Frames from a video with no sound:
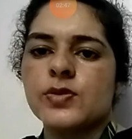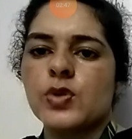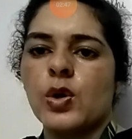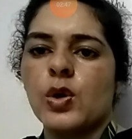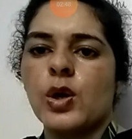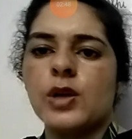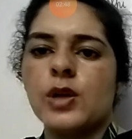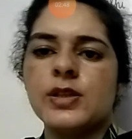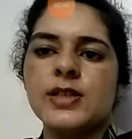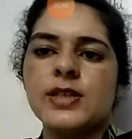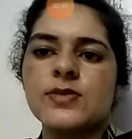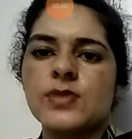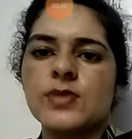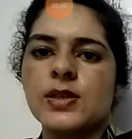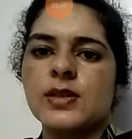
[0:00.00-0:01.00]
So all
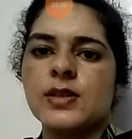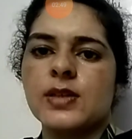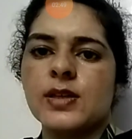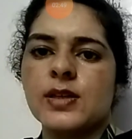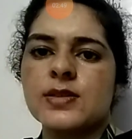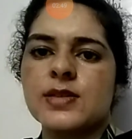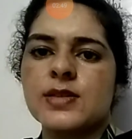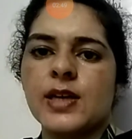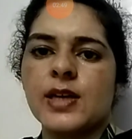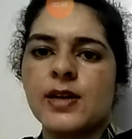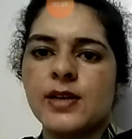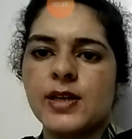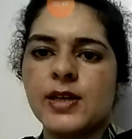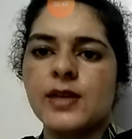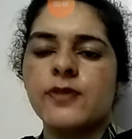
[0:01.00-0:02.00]
these three things they are
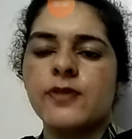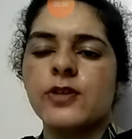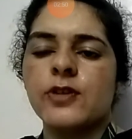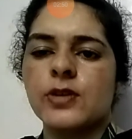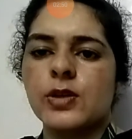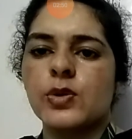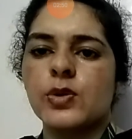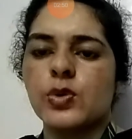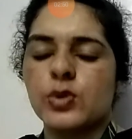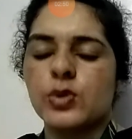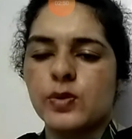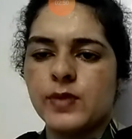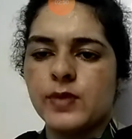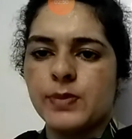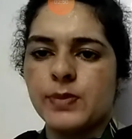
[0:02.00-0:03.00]
needed for the growth
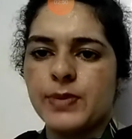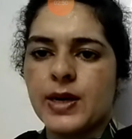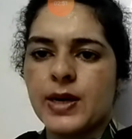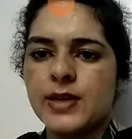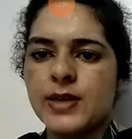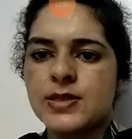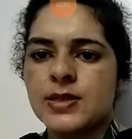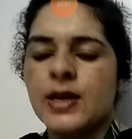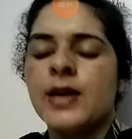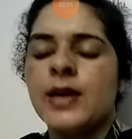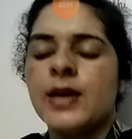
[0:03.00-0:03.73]
of the plants.